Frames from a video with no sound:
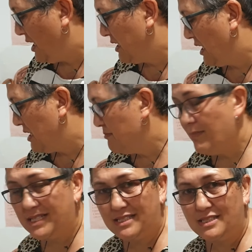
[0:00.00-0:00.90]
again,
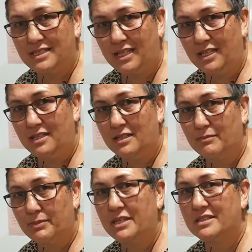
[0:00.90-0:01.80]
mustard seed
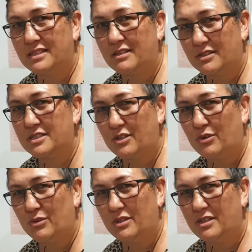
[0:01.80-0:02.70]
because it looks
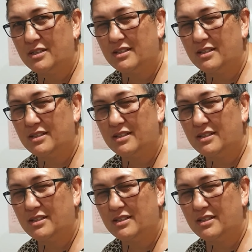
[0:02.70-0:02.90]
cool.